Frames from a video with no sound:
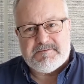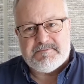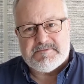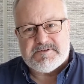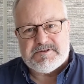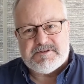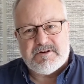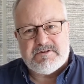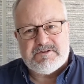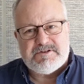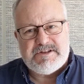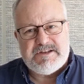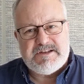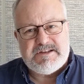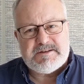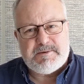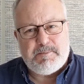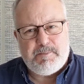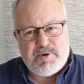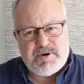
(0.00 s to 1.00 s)
So
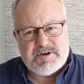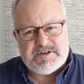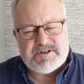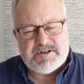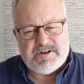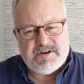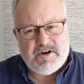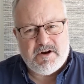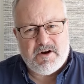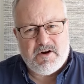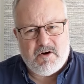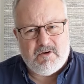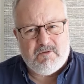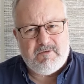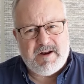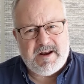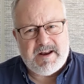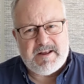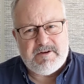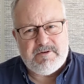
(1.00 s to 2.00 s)
she's a person
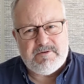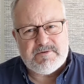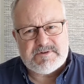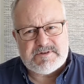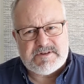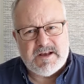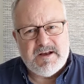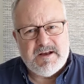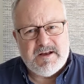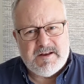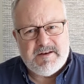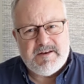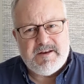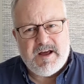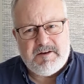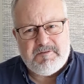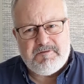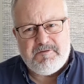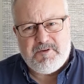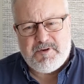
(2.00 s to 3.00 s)
already who's
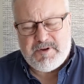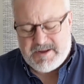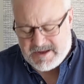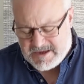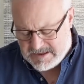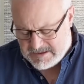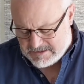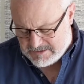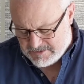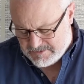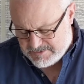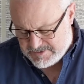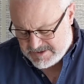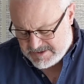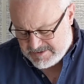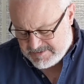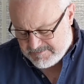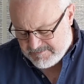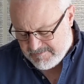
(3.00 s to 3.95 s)
not fully included.